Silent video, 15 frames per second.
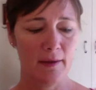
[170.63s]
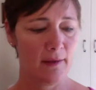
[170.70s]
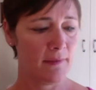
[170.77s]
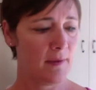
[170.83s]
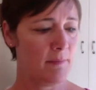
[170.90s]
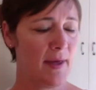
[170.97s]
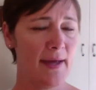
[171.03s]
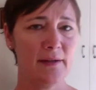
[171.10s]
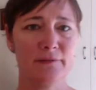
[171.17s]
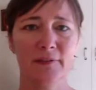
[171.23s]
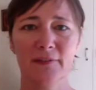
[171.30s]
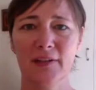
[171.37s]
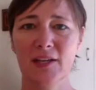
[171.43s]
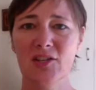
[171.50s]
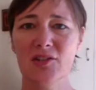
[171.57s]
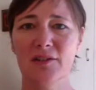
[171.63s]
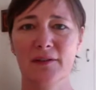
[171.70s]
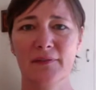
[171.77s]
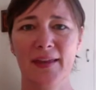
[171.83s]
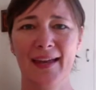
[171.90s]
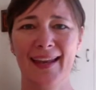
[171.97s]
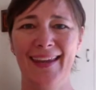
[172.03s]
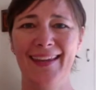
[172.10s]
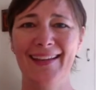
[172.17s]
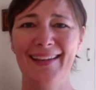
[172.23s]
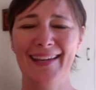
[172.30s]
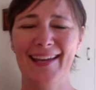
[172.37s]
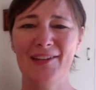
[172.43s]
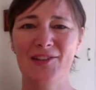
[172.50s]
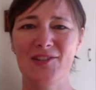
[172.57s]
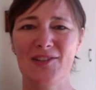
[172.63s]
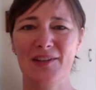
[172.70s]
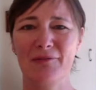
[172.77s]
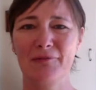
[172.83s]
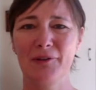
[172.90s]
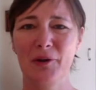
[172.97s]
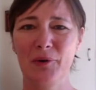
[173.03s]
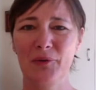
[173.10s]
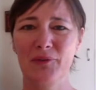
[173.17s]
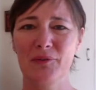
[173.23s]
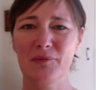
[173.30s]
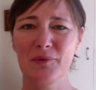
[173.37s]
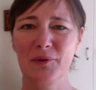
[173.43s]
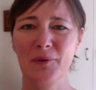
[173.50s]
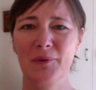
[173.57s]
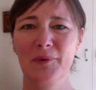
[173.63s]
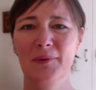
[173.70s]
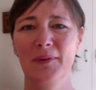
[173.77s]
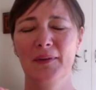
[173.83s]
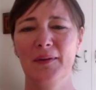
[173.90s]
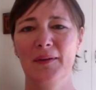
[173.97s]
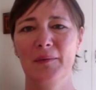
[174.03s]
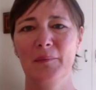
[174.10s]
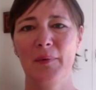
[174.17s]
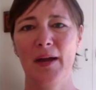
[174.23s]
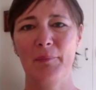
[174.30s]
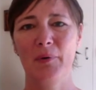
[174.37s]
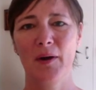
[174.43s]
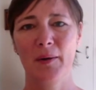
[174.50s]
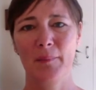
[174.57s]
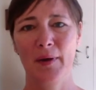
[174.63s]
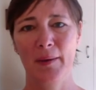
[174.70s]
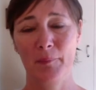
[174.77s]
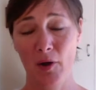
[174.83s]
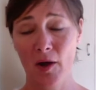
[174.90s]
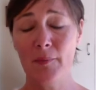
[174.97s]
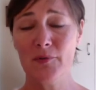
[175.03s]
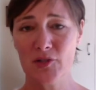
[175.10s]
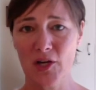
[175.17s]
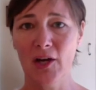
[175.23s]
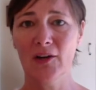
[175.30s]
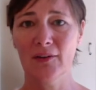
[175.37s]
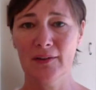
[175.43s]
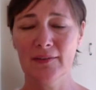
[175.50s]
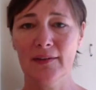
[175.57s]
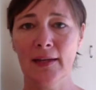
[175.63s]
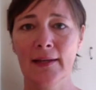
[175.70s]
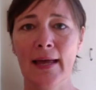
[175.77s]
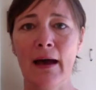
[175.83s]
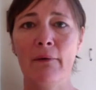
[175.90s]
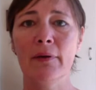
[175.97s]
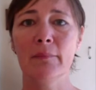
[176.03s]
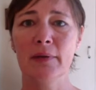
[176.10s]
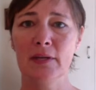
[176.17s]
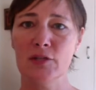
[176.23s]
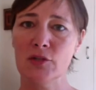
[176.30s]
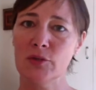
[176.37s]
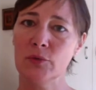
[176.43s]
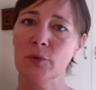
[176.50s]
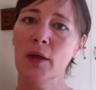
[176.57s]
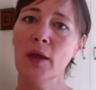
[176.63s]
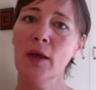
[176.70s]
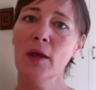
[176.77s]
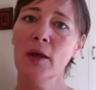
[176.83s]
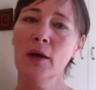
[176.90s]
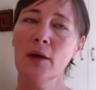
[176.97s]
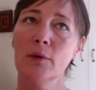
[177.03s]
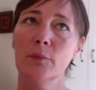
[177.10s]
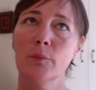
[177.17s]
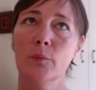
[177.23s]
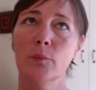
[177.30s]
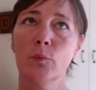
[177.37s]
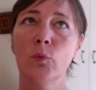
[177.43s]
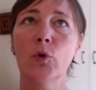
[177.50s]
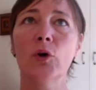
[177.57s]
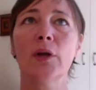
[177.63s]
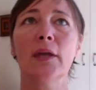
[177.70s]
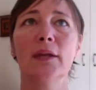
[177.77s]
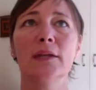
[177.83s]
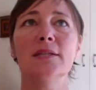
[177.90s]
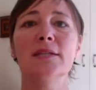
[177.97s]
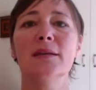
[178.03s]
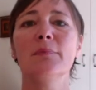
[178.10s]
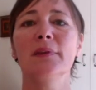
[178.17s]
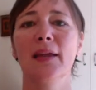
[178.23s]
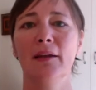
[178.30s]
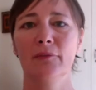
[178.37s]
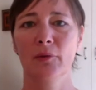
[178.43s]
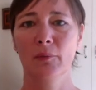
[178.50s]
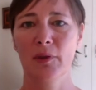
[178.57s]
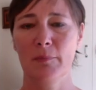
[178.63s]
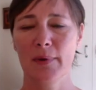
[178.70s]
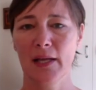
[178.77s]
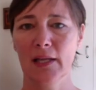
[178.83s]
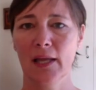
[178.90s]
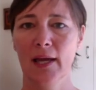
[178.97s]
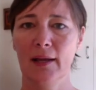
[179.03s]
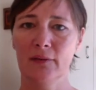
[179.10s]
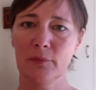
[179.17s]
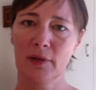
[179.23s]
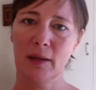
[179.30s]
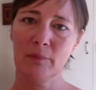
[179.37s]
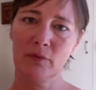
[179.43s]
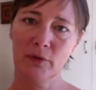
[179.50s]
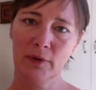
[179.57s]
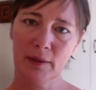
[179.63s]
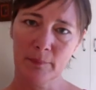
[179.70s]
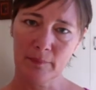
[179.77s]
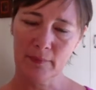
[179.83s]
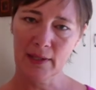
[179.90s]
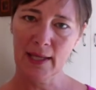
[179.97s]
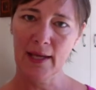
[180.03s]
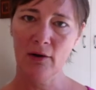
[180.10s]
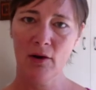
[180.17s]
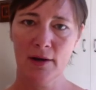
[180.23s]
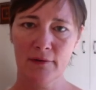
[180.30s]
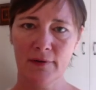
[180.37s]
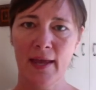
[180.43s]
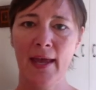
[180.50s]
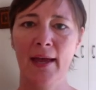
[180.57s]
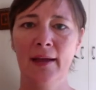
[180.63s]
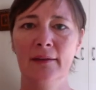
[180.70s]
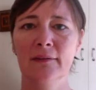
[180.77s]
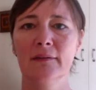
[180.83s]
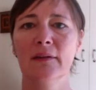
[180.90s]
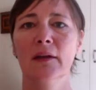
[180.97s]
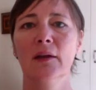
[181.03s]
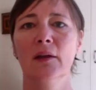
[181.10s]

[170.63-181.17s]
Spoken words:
the manifestation of that healing energy flows through my palm chakras, allowing me to work at a deep level with my clients when I'm doing laying on of hands